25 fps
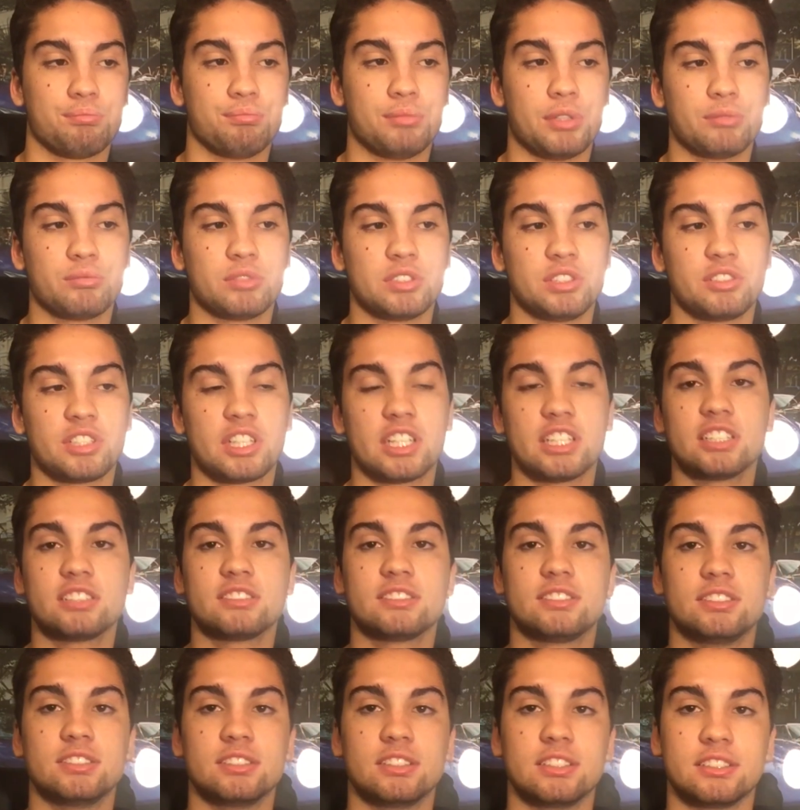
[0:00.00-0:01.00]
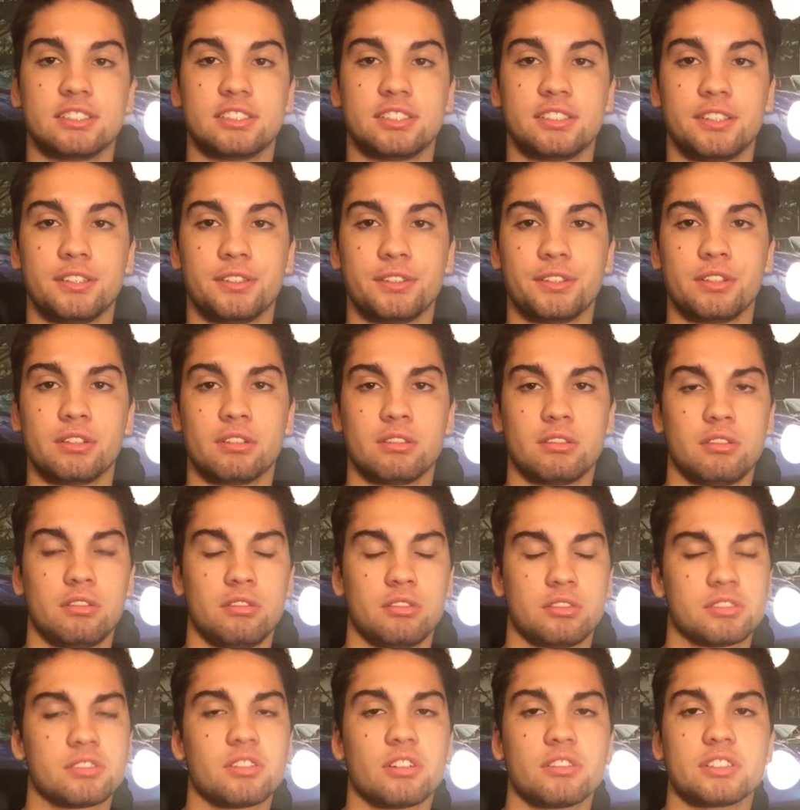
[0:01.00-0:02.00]
but when you get into the interior,
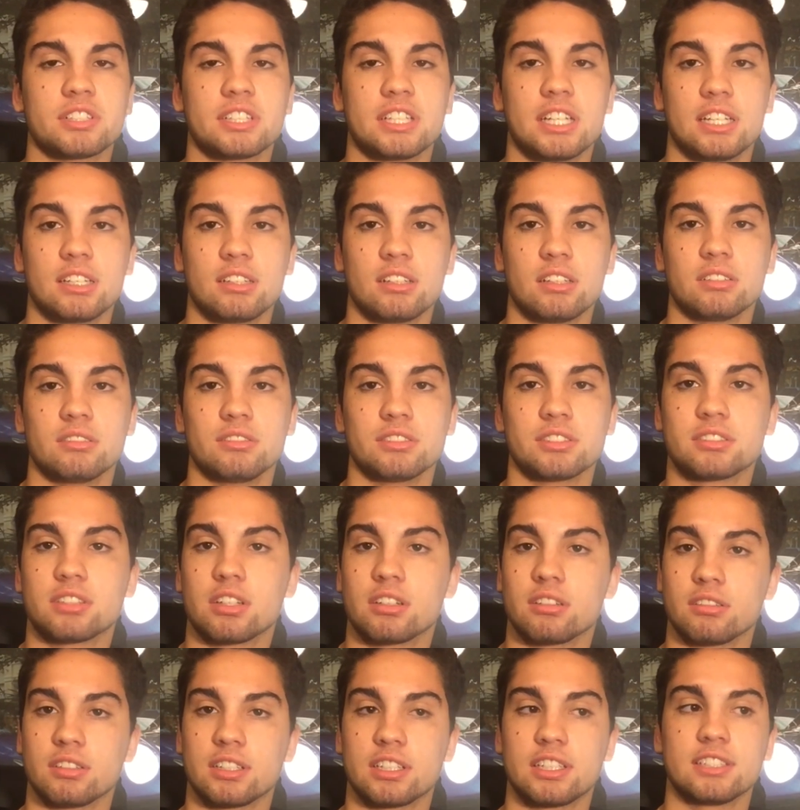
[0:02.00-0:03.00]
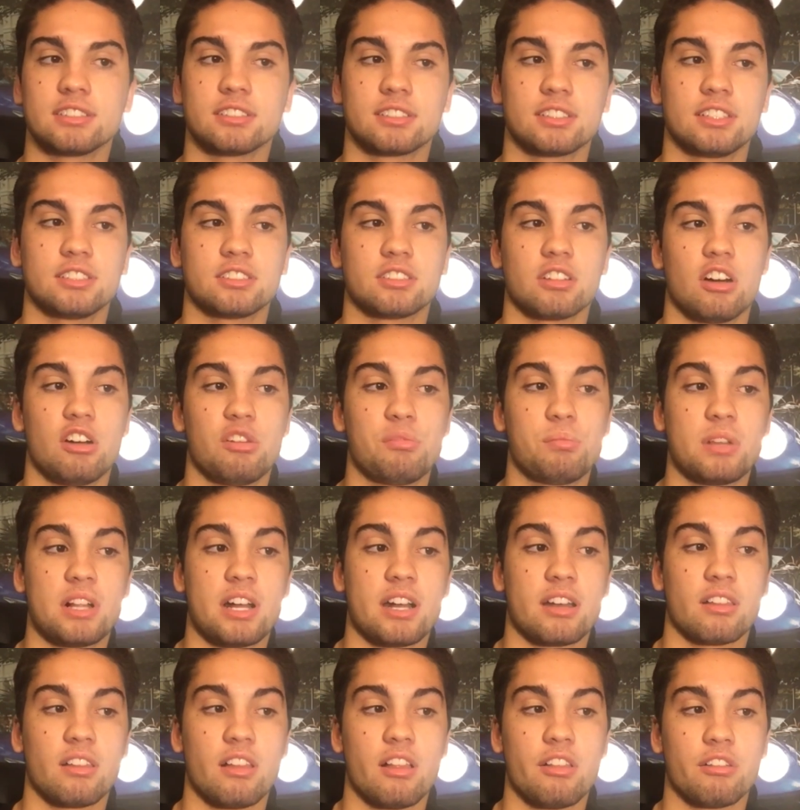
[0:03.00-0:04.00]
you start to get little subtle hints. It's all
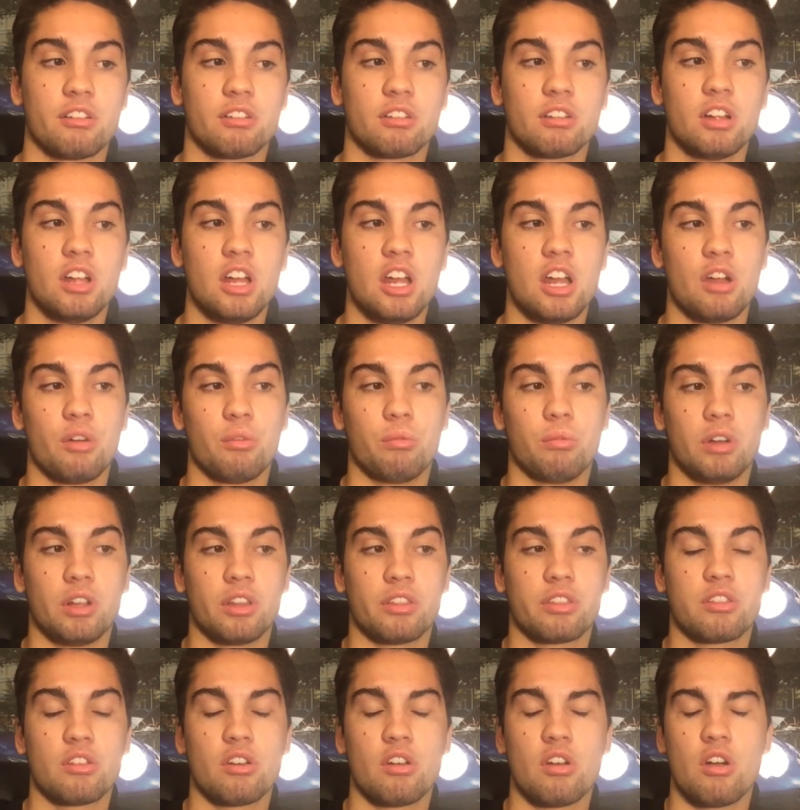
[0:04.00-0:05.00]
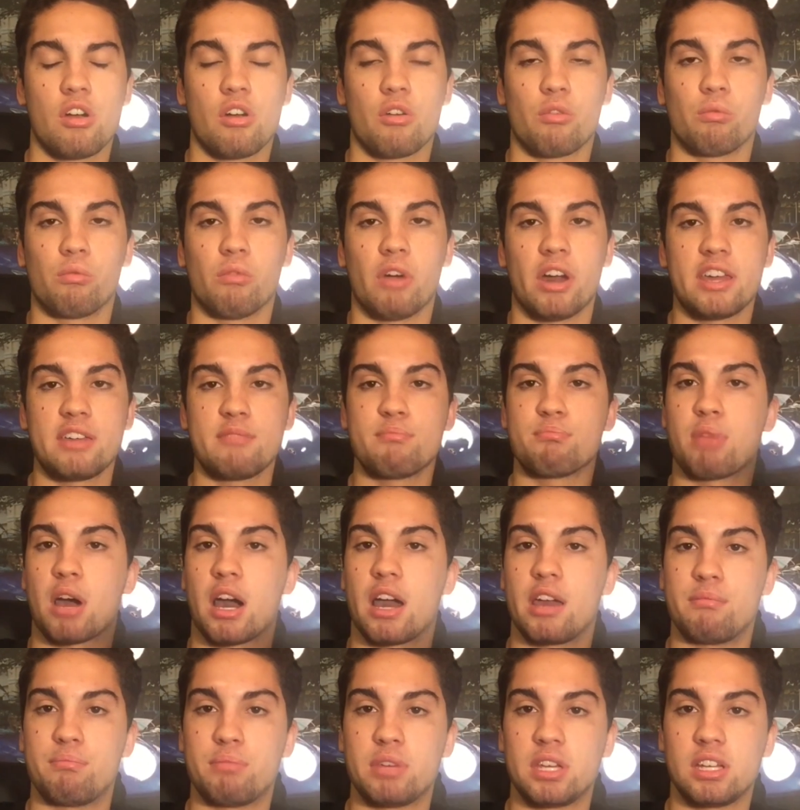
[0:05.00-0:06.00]
black leather with white
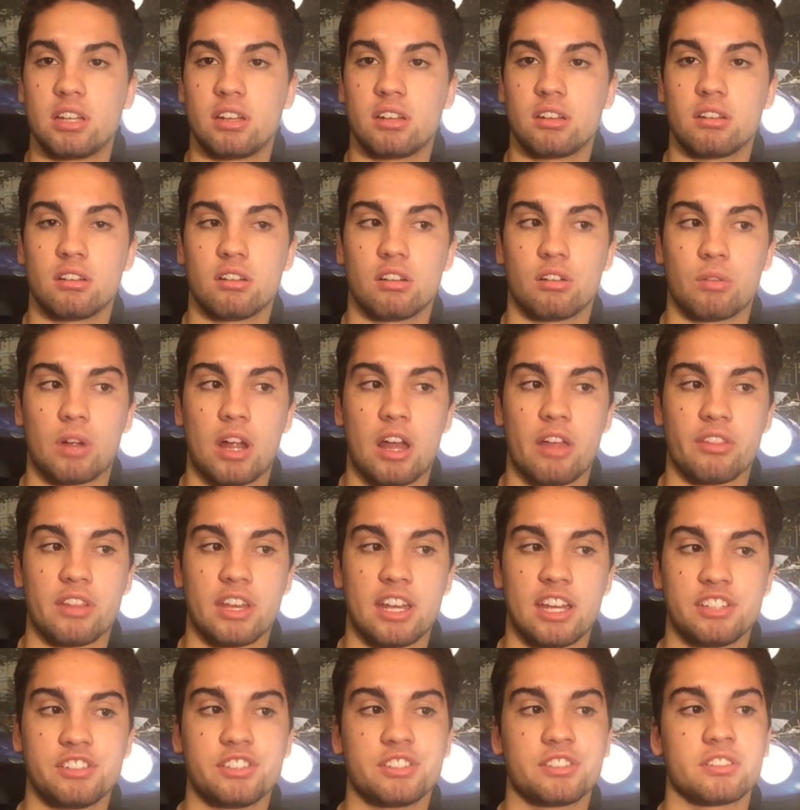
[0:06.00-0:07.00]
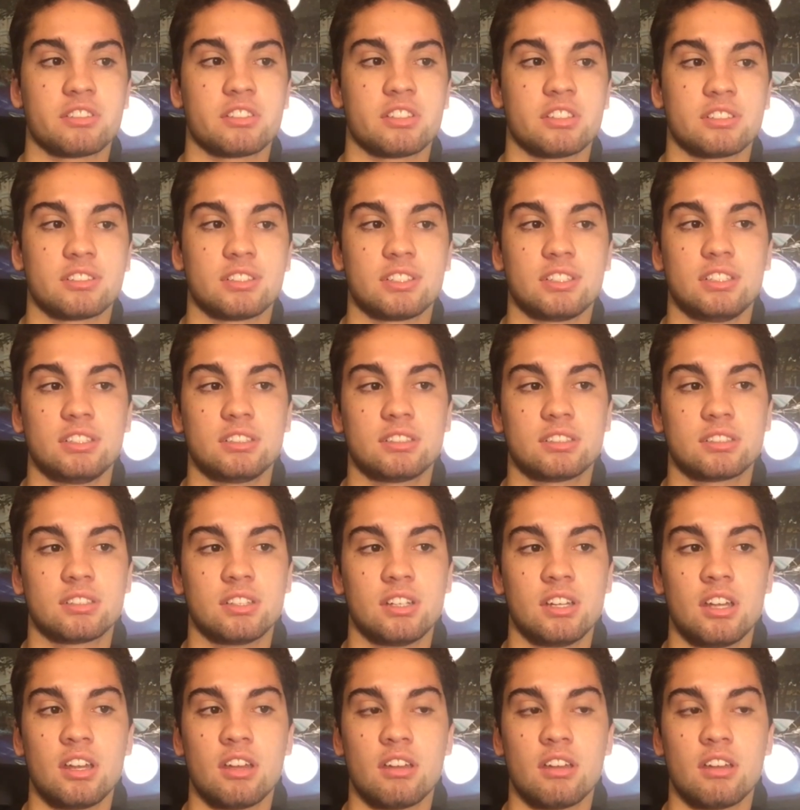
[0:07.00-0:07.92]
piping around the edges of the seats.